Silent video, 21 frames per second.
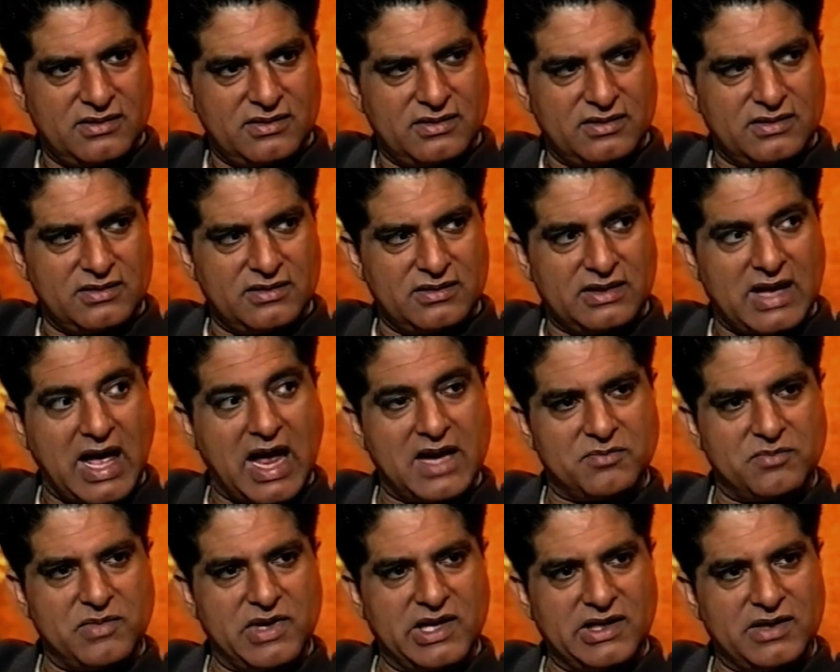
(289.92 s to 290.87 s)

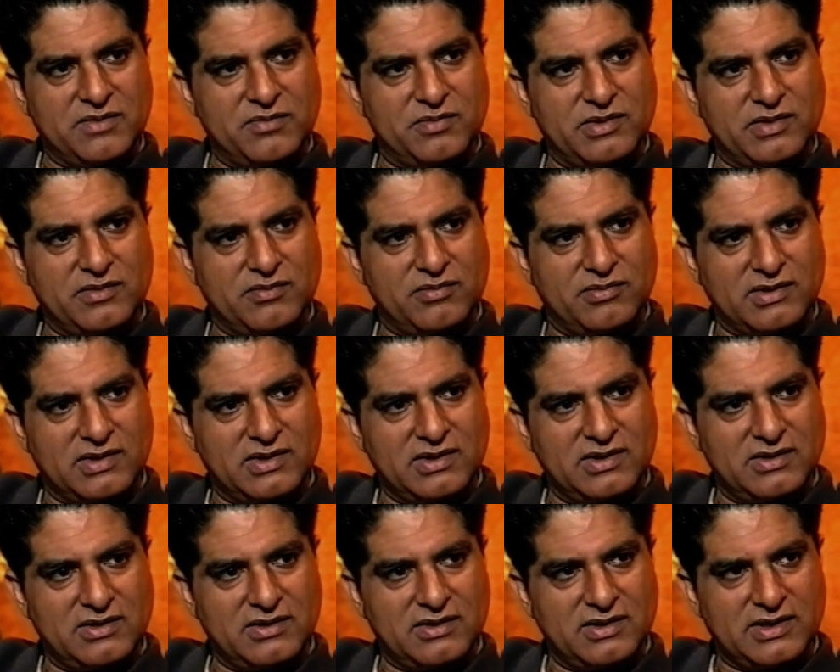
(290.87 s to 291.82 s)
that many
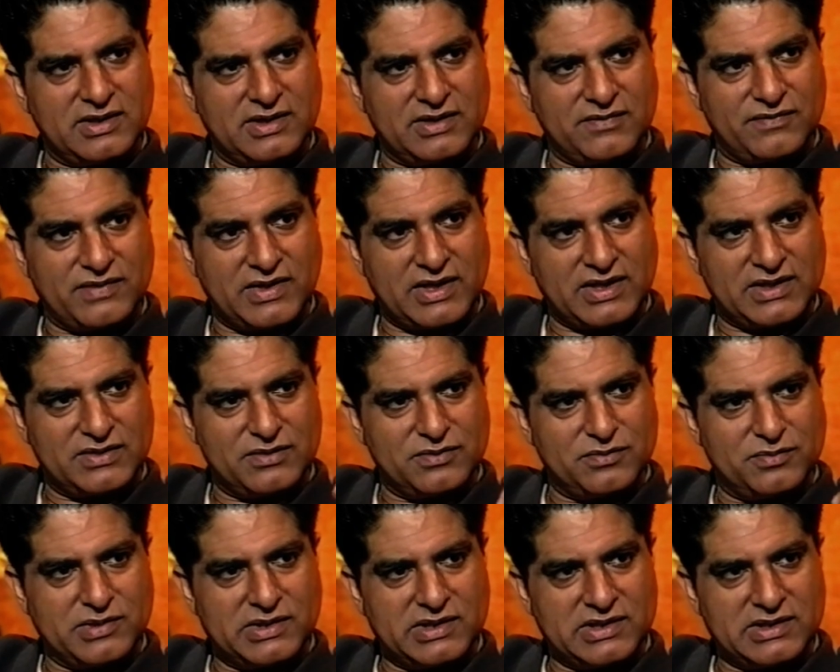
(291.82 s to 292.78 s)
people. It affects
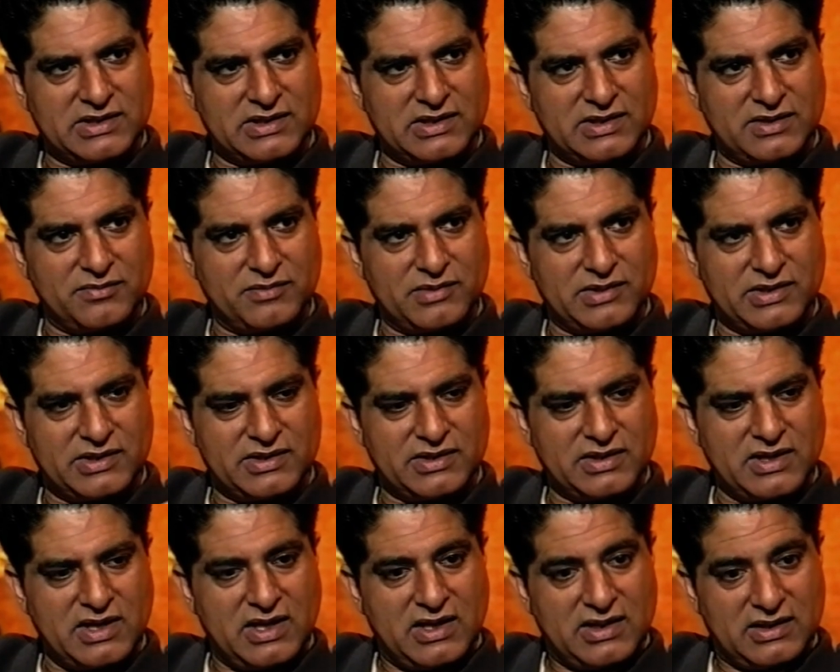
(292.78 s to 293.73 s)
you personally,
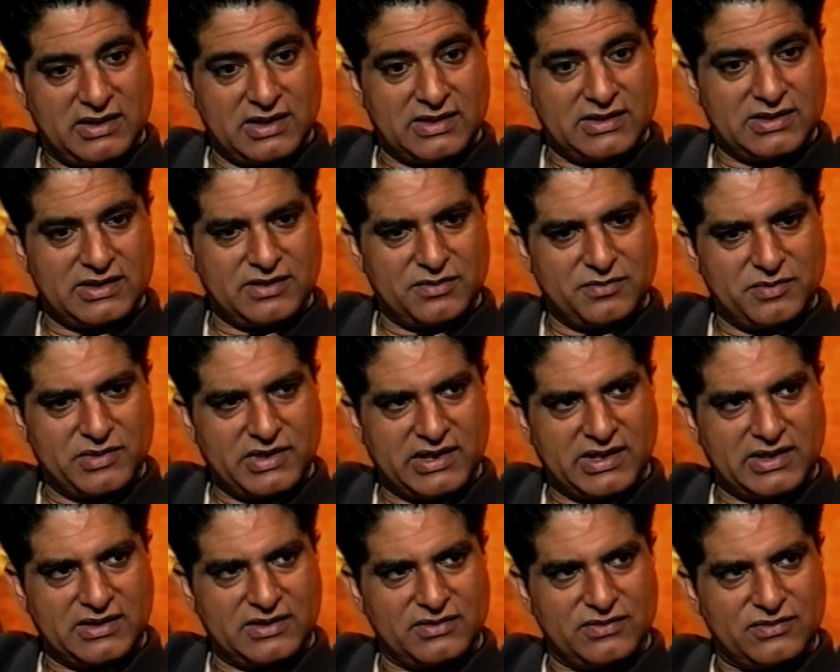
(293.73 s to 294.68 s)
but let's say you're
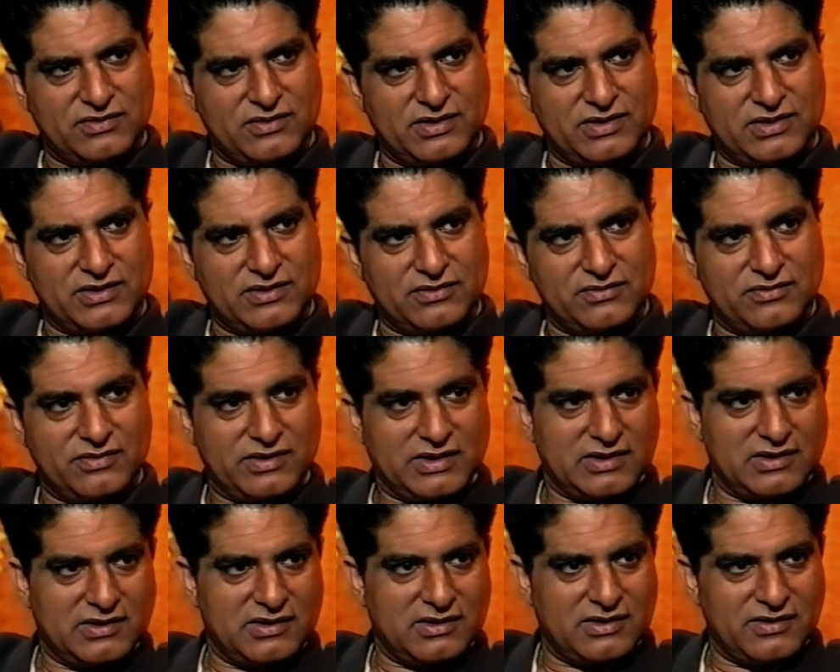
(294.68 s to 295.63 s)
making the choice to
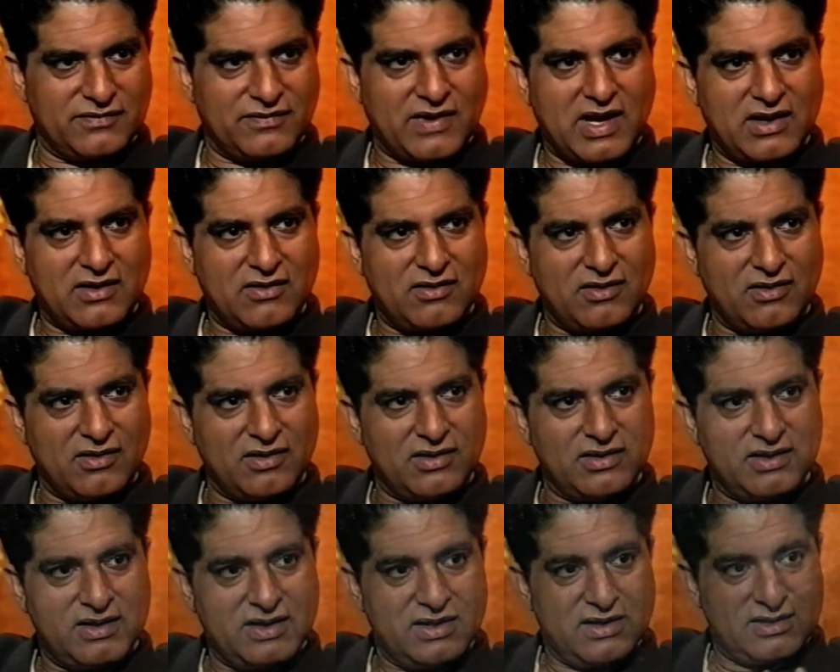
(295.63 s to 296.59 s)
drink a lot of
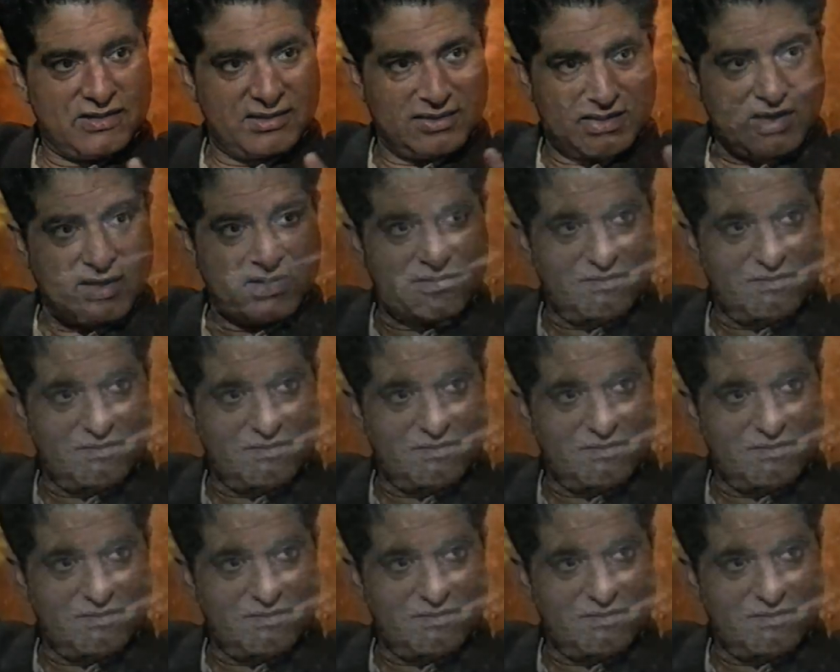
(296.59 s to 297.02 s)
alcohol, that